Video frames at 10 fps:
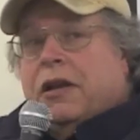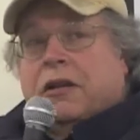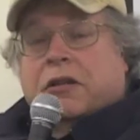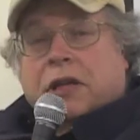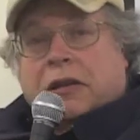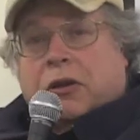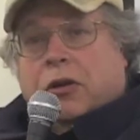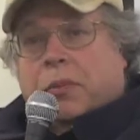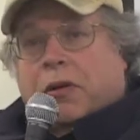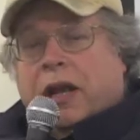you know, not
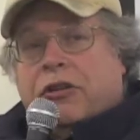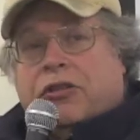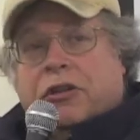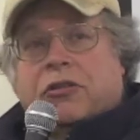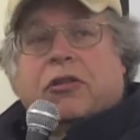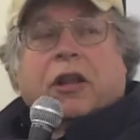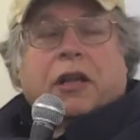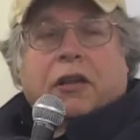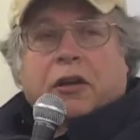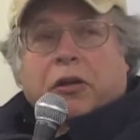corporations
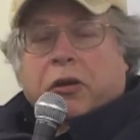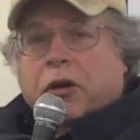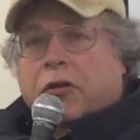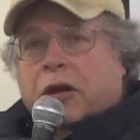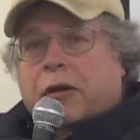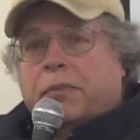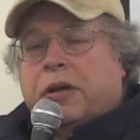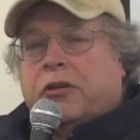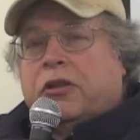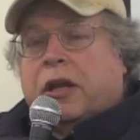like, you know, the auto
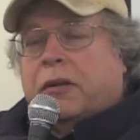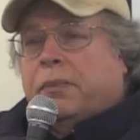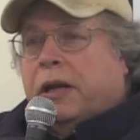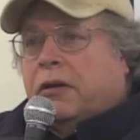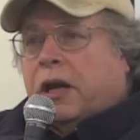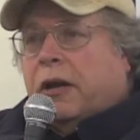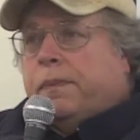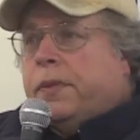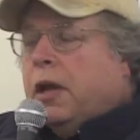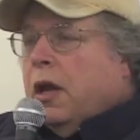companies that got bailed out.